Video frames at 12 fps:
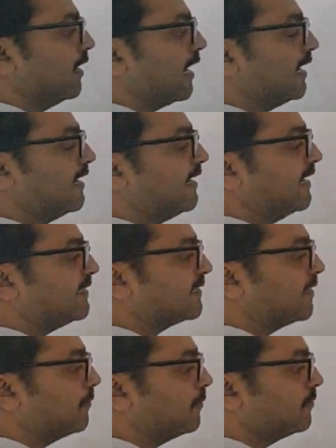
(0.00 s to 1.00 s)
and here
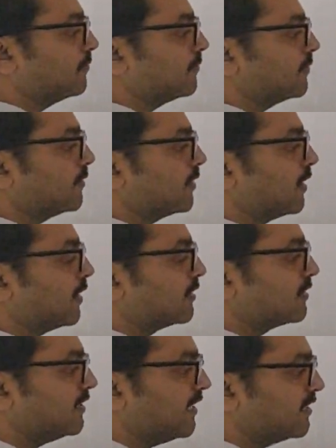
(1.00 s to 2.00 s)
some
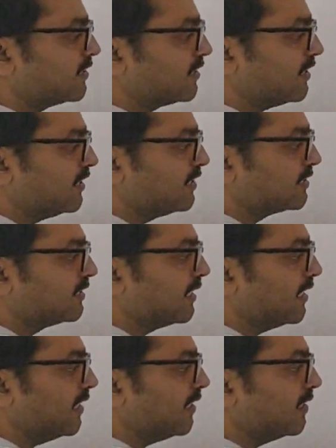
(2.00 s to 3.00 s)
CH3 is
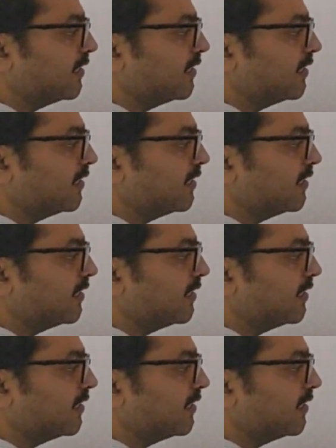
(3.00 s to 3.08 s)
there